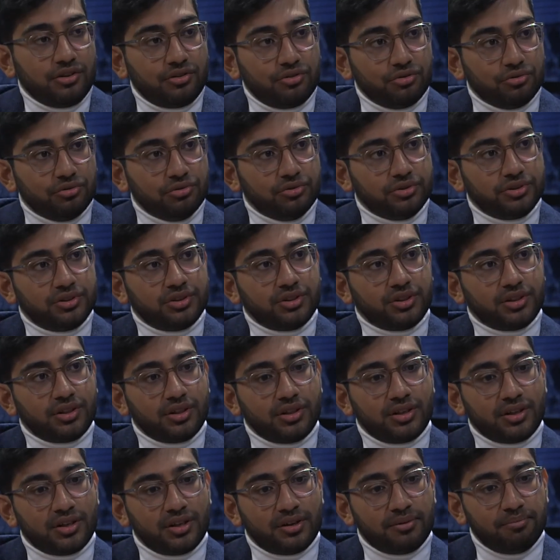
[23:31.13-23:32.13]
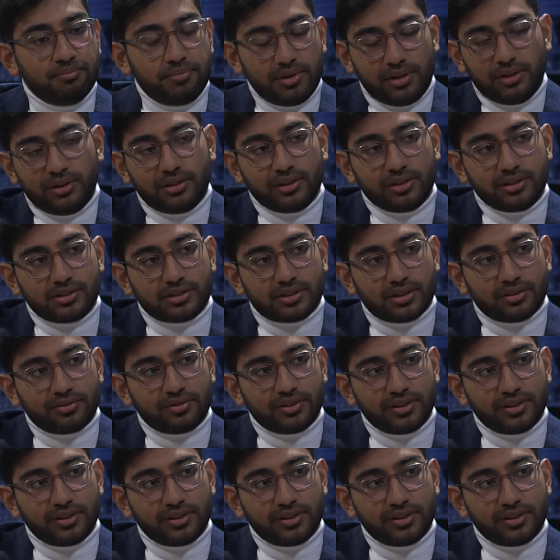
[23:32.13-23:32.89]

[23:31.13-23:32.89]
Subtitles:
tools and building stuff.